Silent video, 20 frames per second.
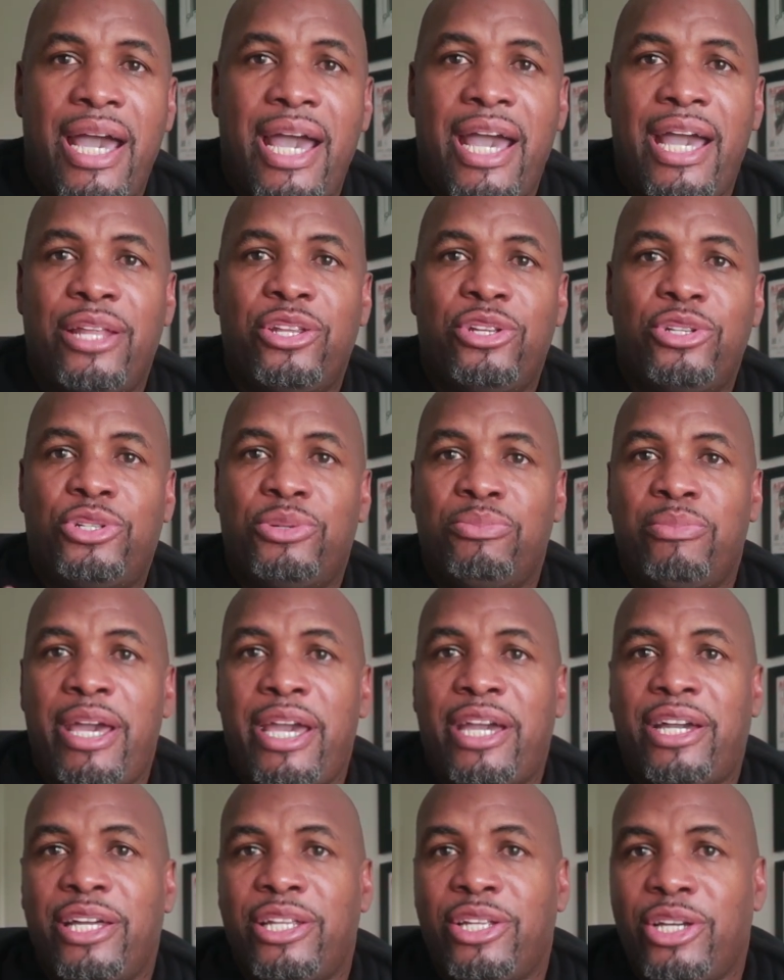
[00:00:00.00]
and the
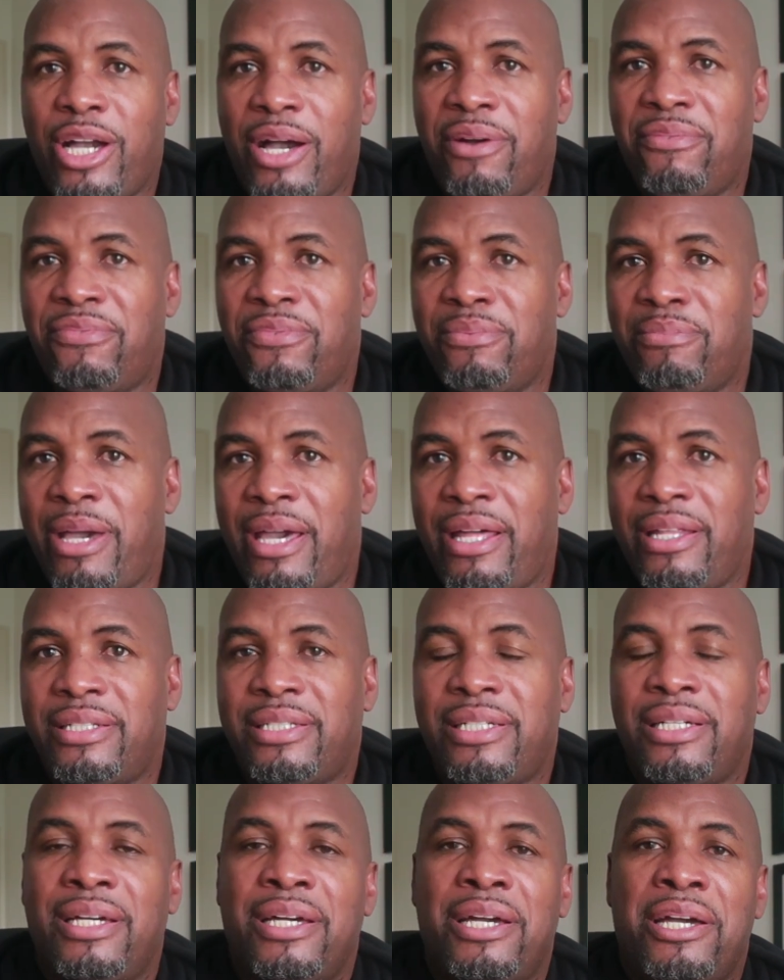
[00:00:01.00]
Jamaican
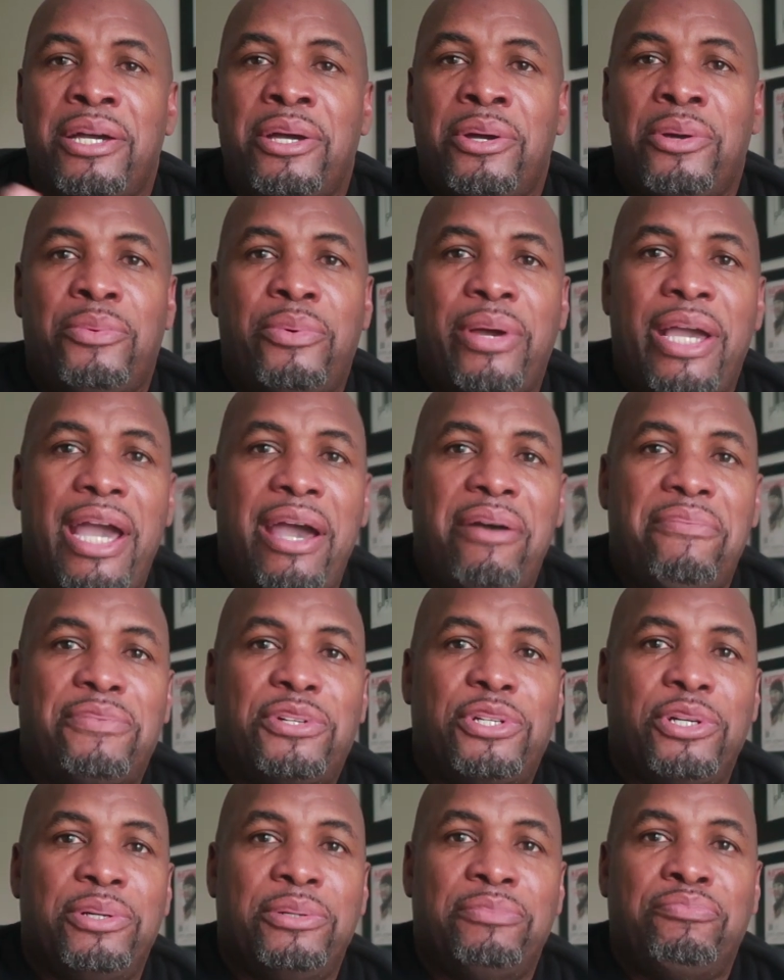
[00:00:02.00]
government, we have
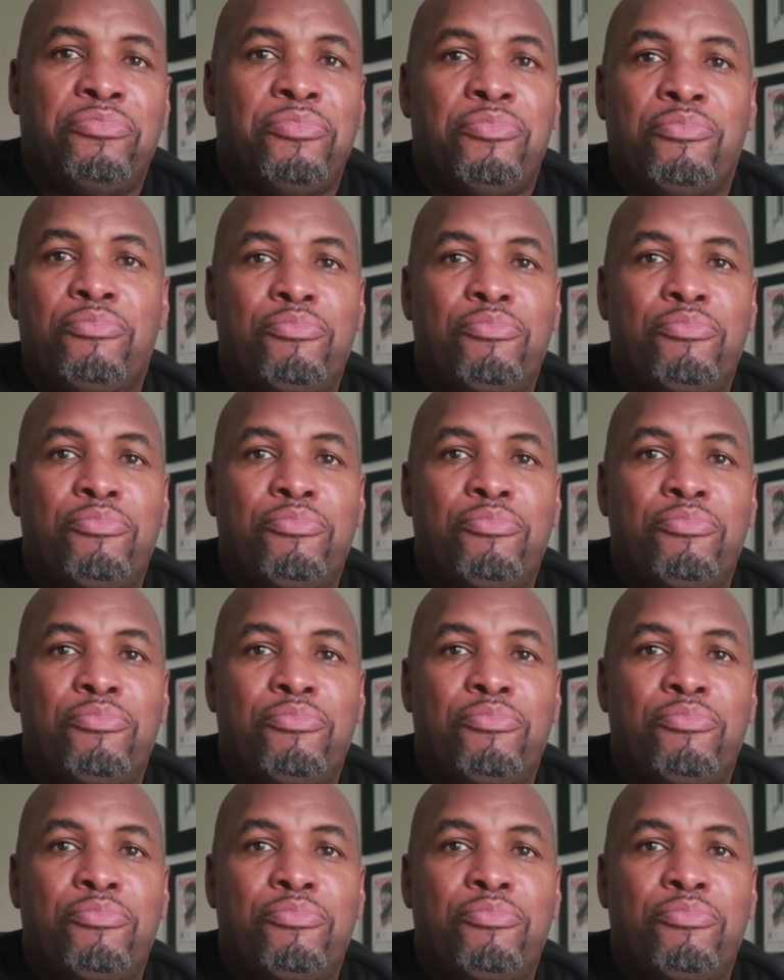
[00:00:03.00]
to